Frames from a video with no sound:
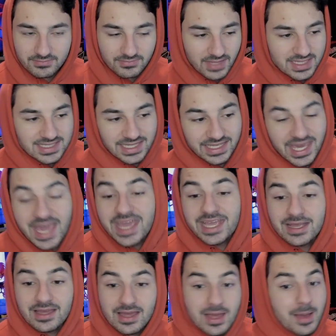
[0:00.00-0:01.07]
Is it
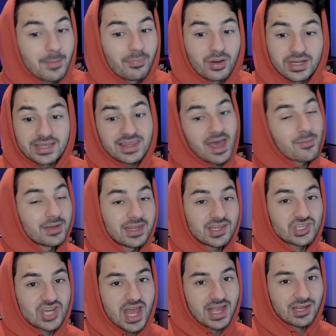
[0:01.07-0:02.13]
King putting them into
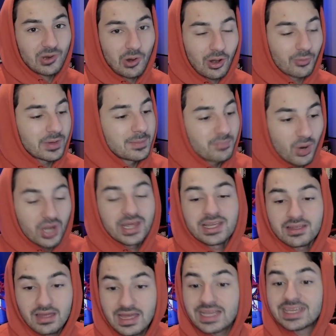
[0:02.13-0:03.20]
check, or are we
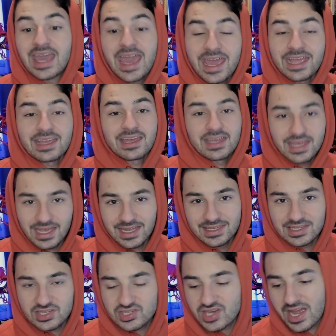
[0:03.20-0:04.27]
putting King
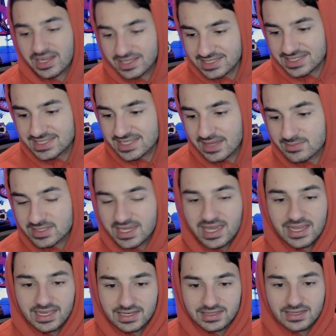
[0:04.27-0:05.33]
into check? Because his name's
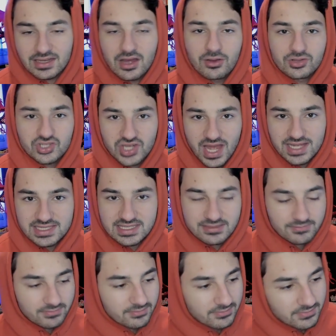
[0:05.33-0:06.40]
King, and you know, chess.
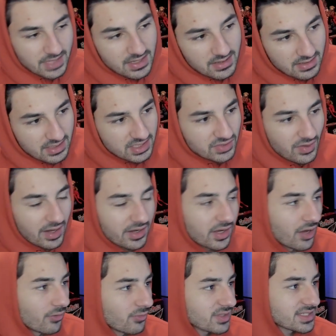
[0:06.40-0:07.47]
So I don't
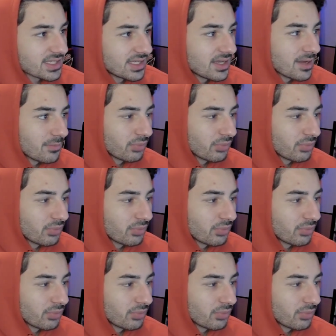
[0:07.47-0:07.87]
know. We'll see.